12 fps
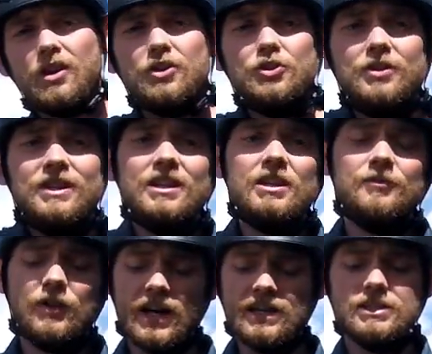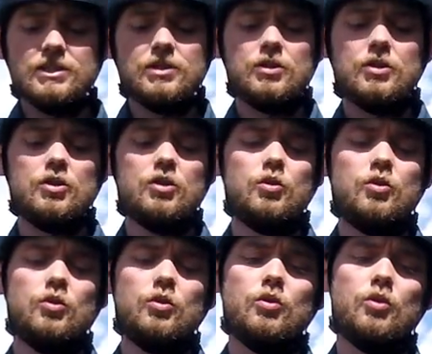You need a device
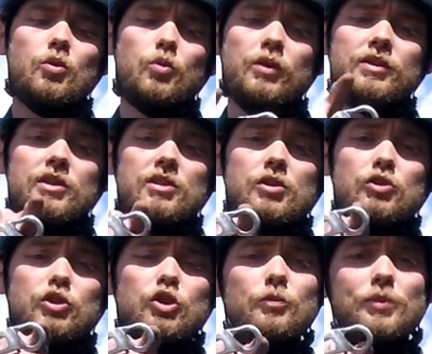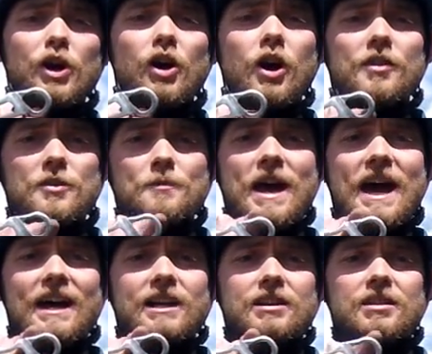with a loop on the back.
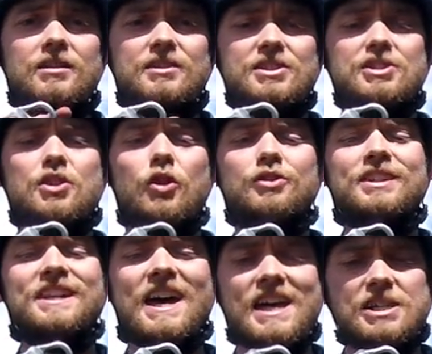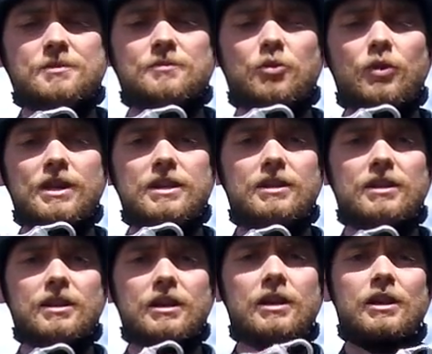This is called an attachment point.
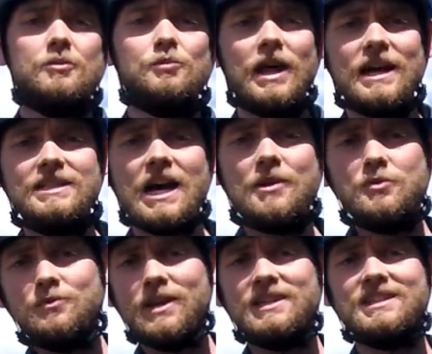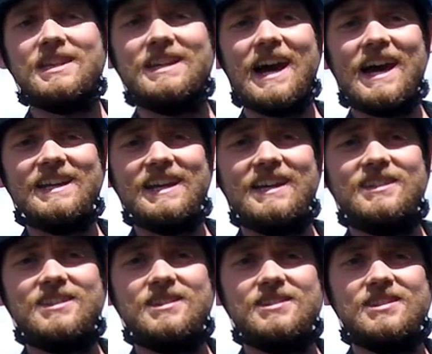Black Diamond makes the Guide
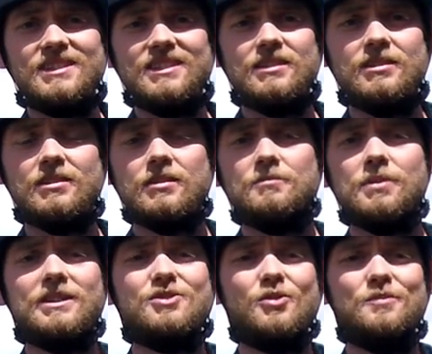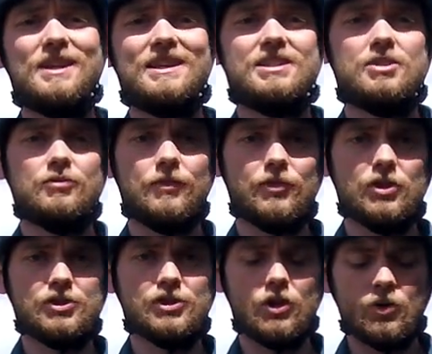ATC, Petzl makes the
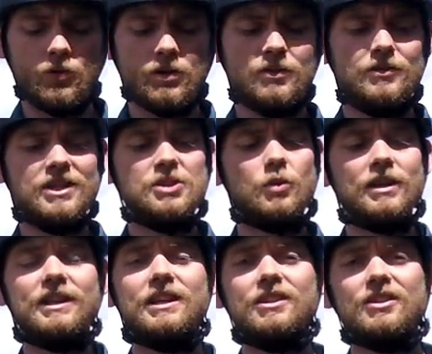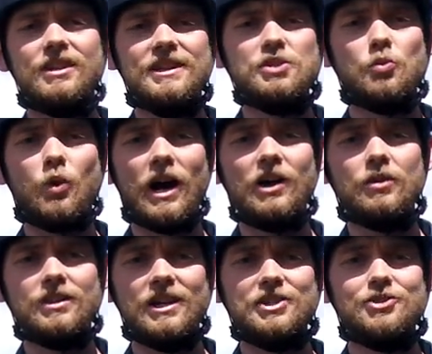Reverso. This one here is a Wild
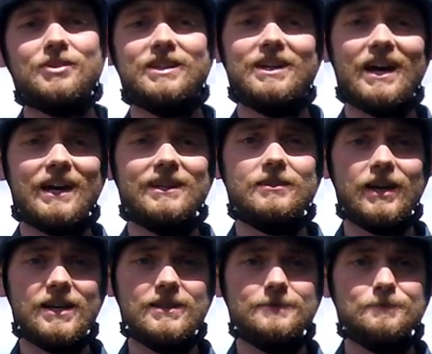Country Guide Light.